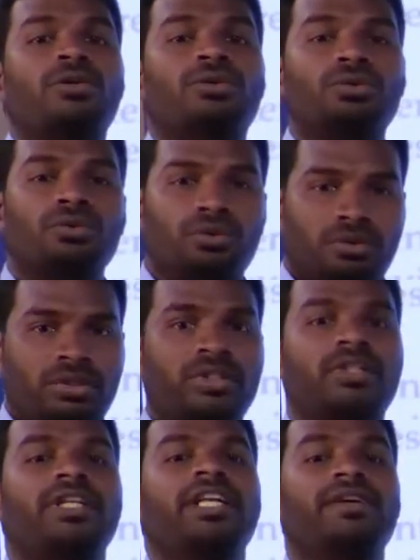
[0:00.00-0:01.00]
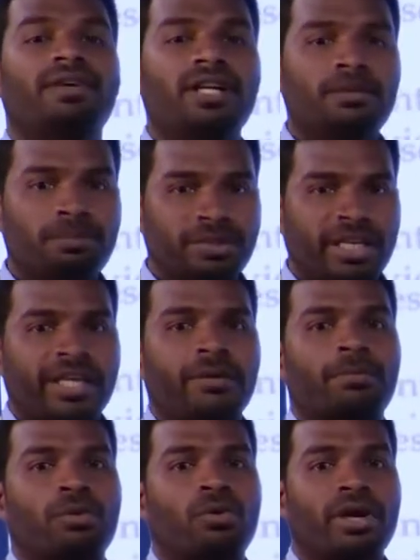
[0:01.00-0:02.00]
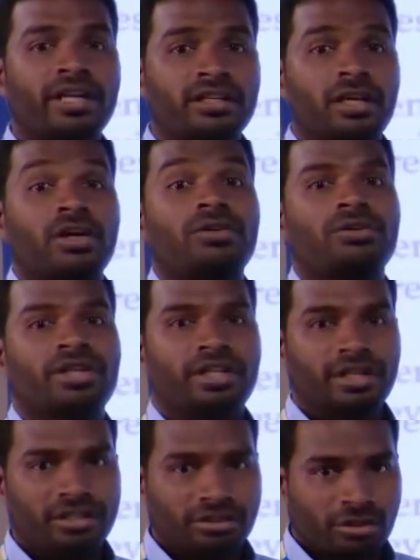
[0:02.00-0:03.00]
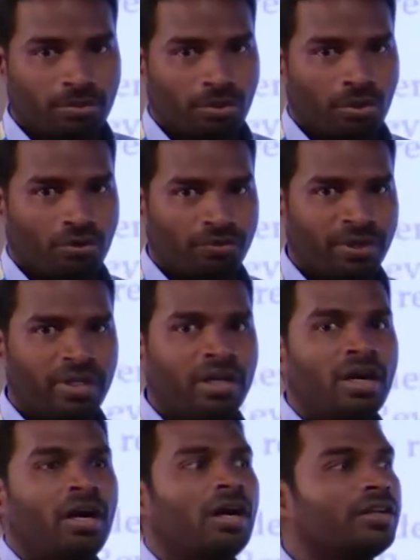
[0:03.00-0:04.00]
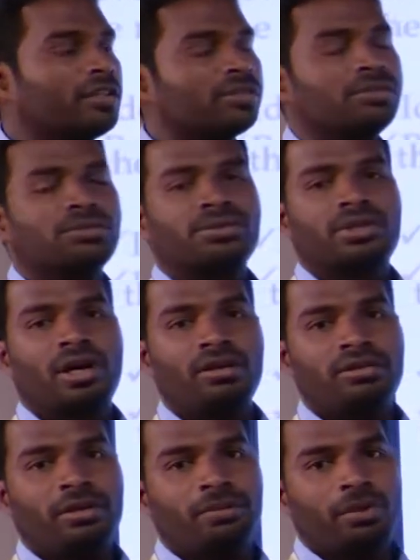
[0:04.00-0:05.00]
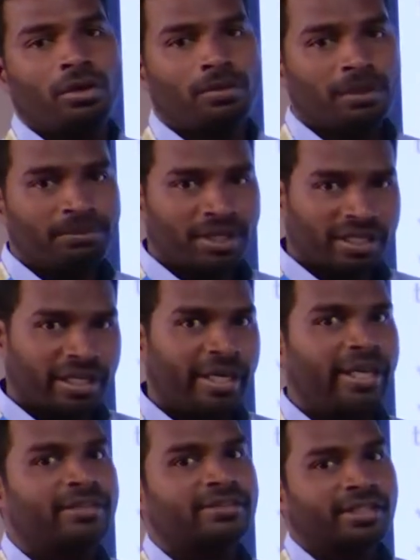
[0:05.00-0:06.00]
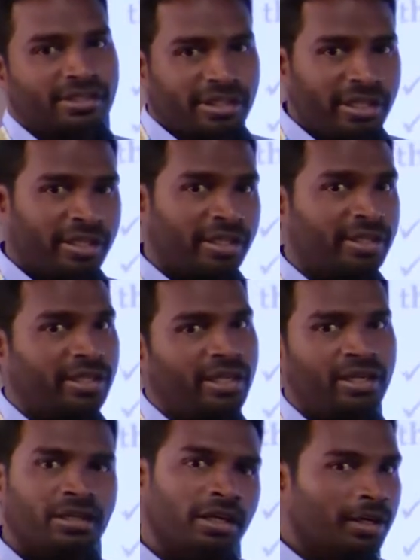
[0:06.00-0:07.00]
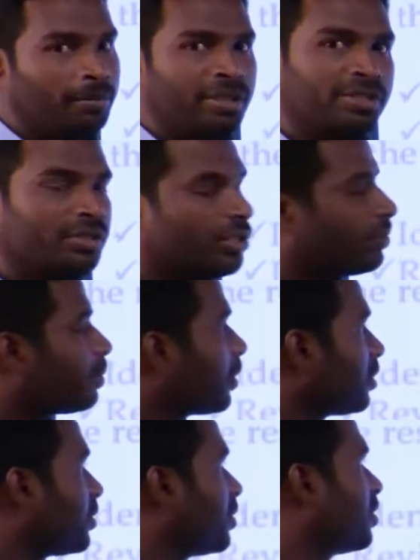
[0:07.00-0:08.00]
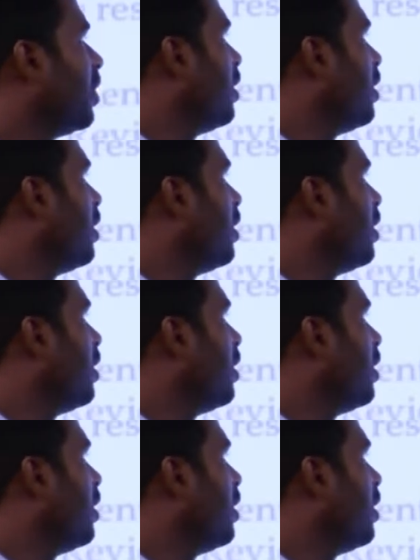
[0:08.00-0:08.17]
to develop their product or to increase the profit or just to solve the problem that are existing in the business process.